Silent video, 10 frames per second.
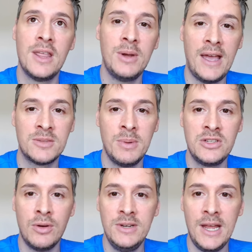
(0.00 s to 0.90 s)
Then it has to be
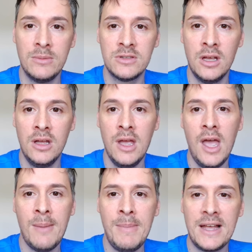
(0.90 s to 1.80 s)
trimmed down to
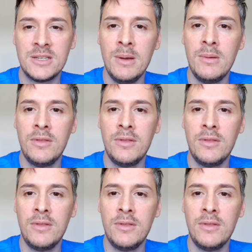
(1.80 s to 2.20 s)
a maximum